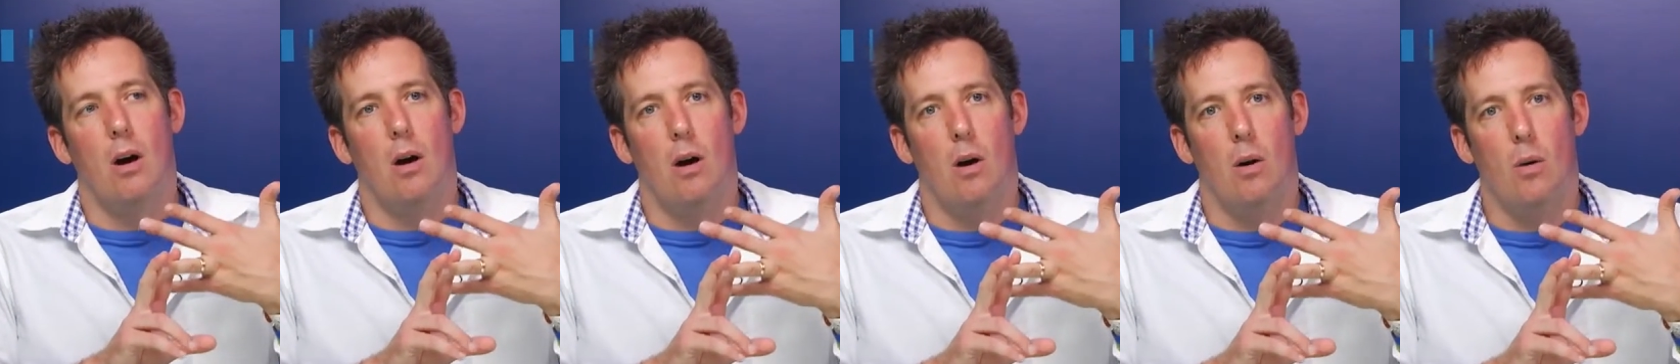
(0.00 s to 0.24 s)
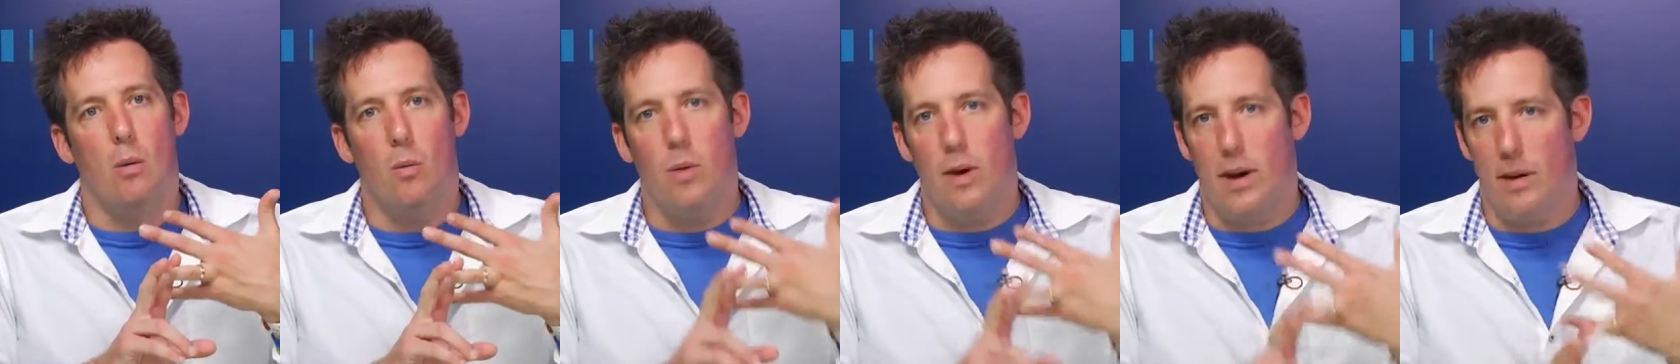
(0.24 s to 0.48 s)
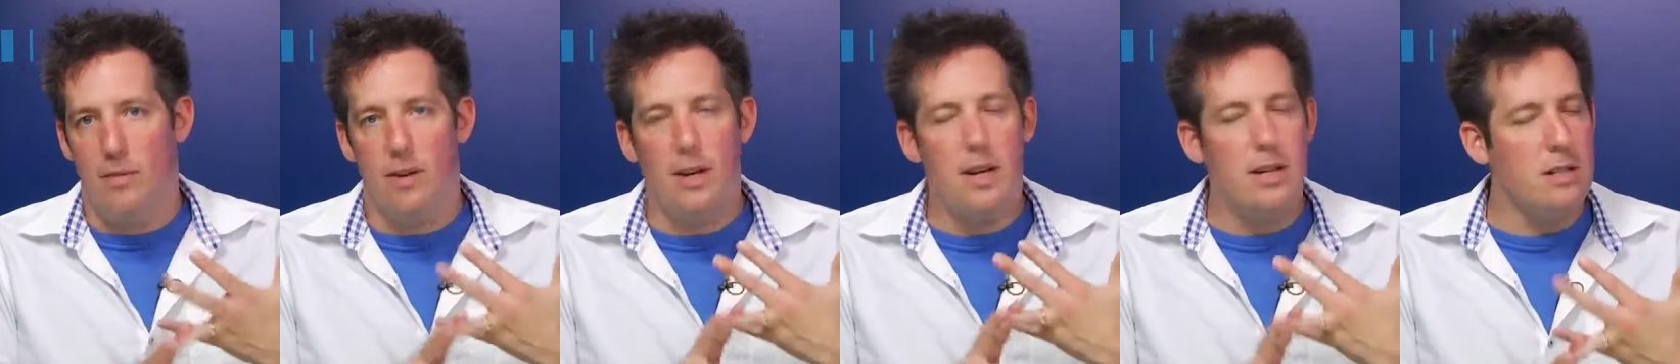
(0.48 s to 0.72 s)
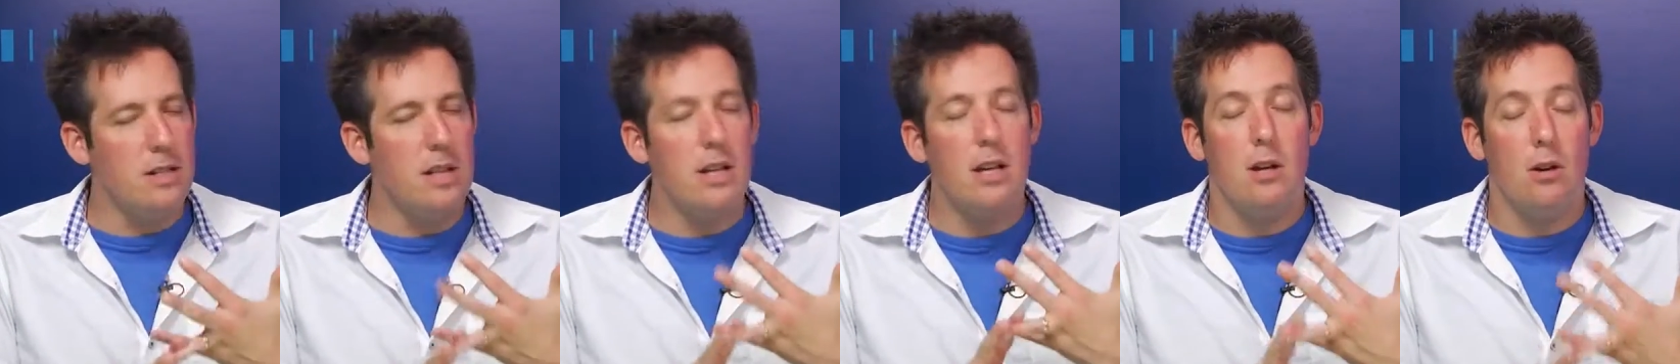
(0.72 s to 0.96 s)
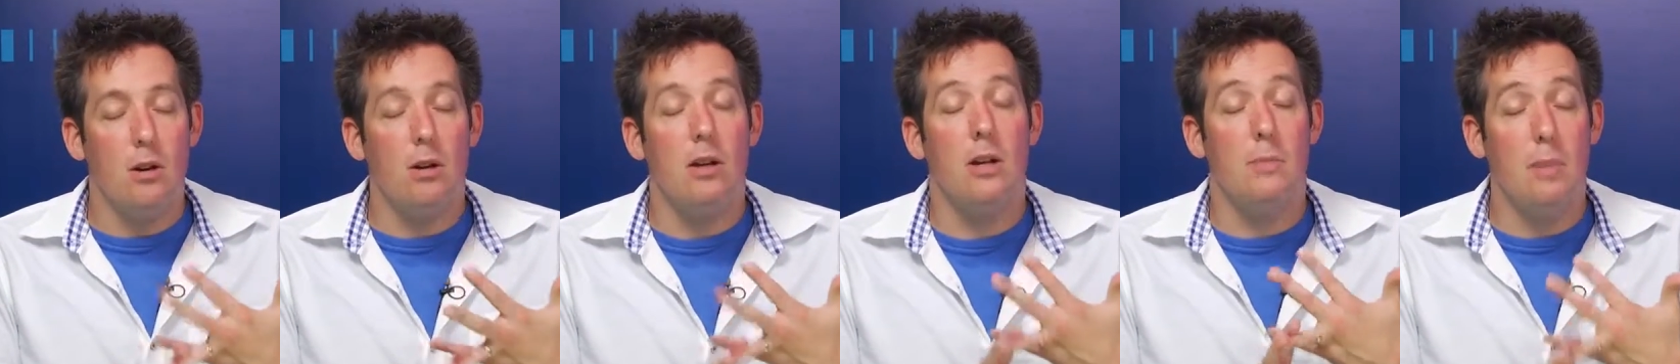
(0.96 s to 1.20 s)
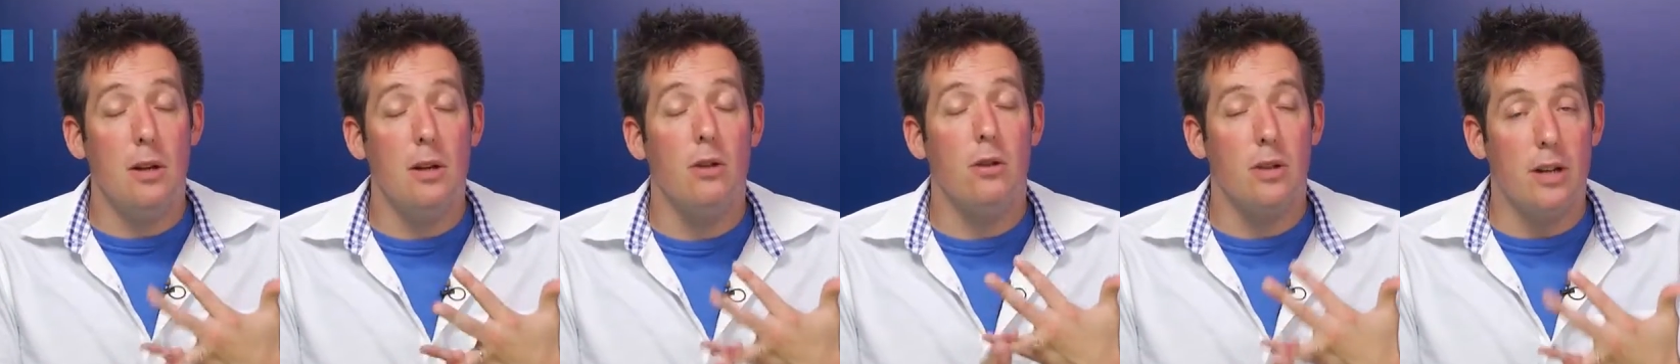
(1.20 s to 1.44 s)
Whatever it is that you're going
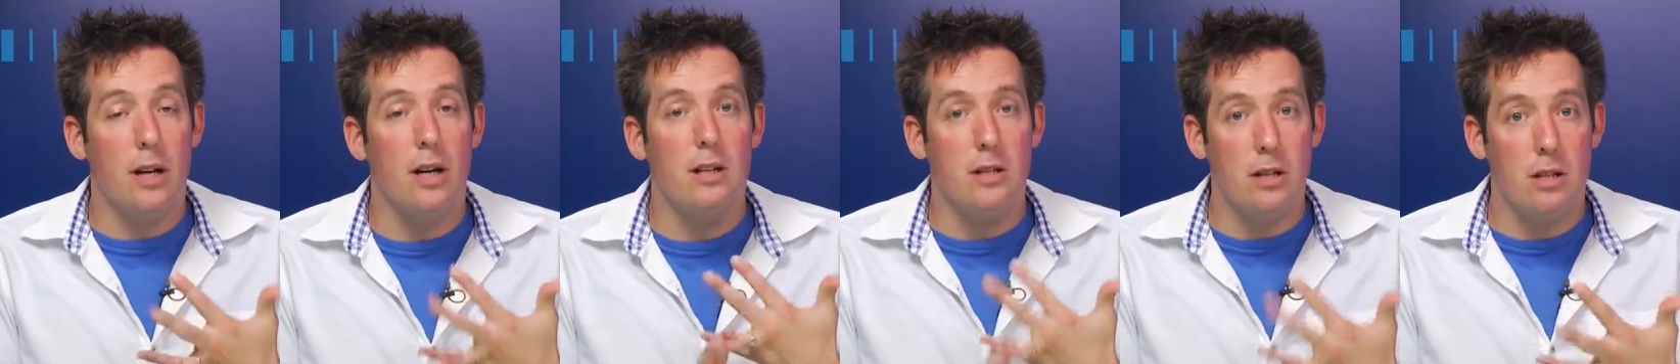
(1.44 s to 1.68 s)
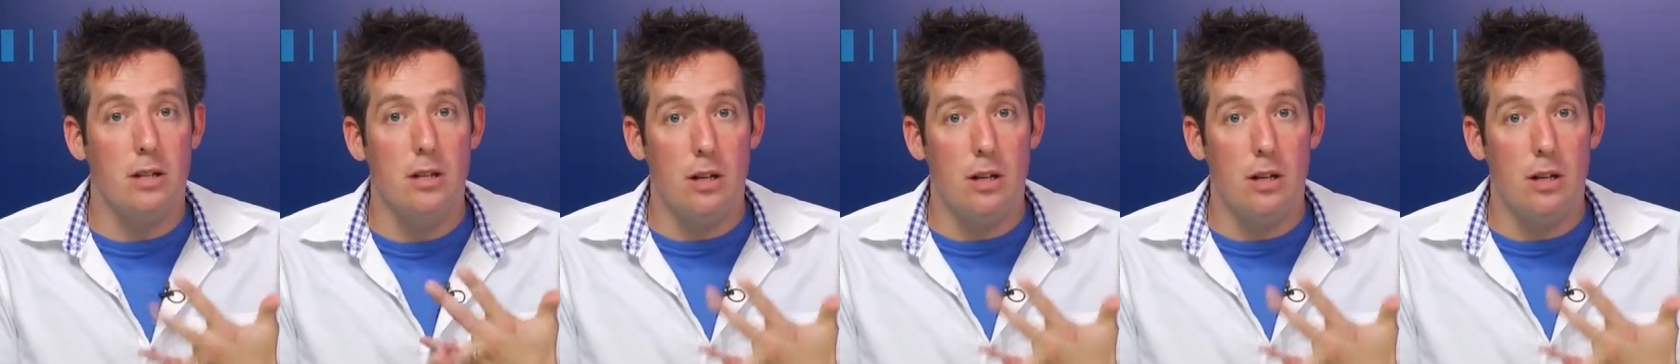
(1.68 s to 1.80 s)
to be looking to